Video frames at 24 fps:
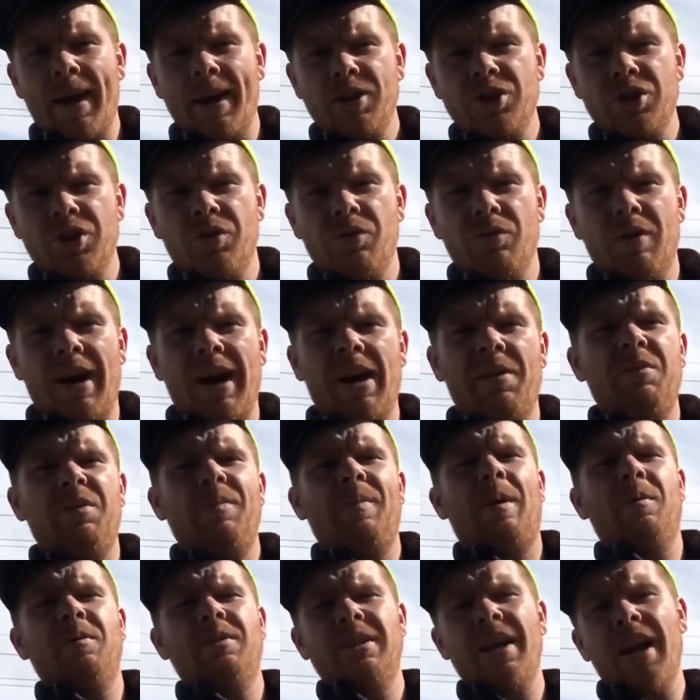action rod with
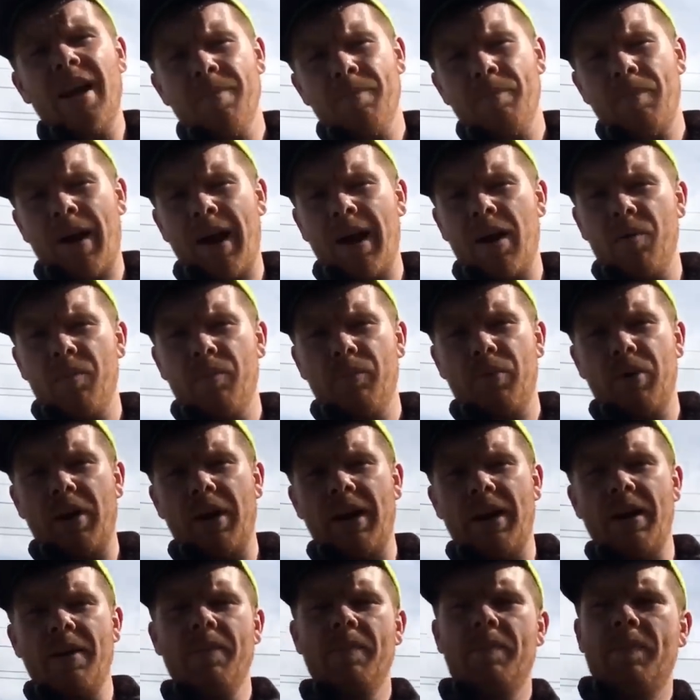about 10 pound
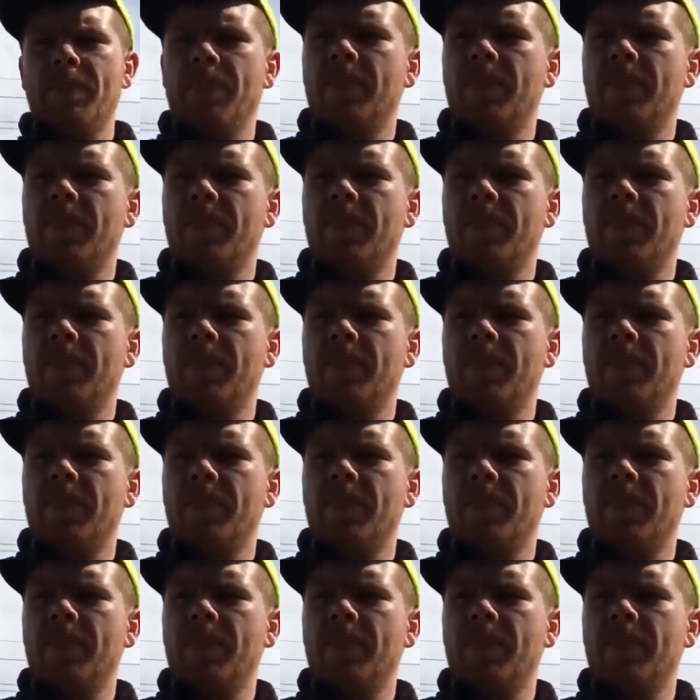braid.